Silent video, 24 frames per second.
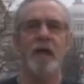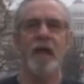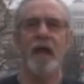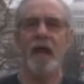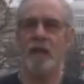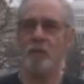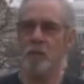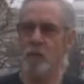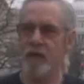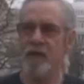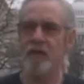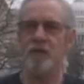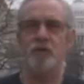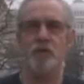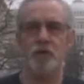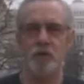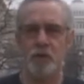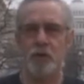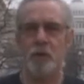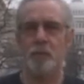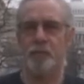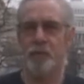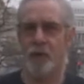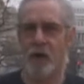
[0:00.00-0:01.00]
And we
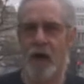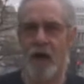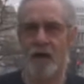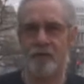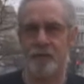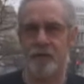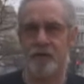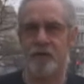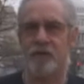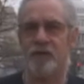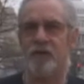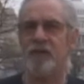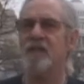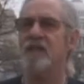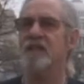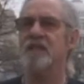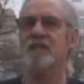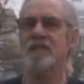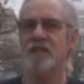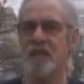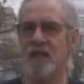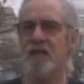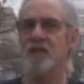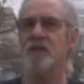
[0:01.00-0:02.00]
insure profits,
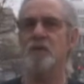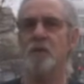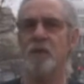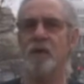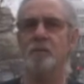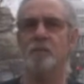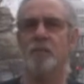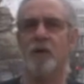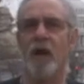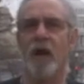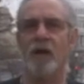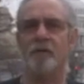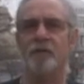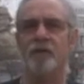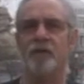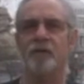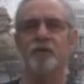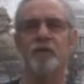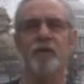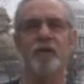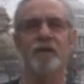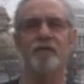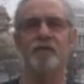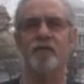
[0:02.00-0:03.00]
continuing profits,
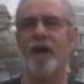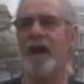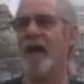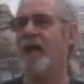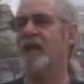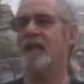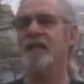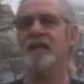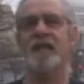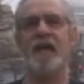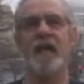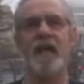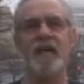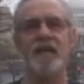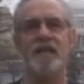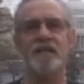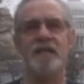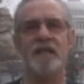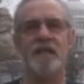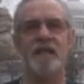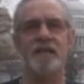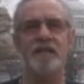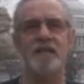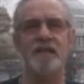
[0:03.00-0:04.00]
for the violent
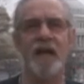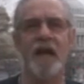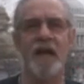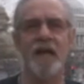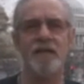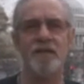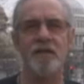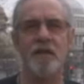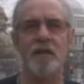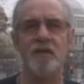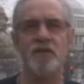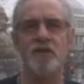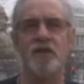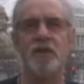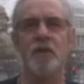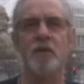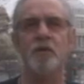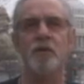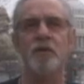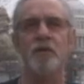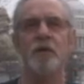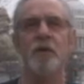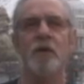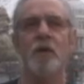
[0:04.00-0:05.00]
gangs that entice our
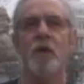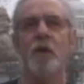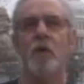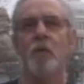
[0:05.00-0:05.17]
children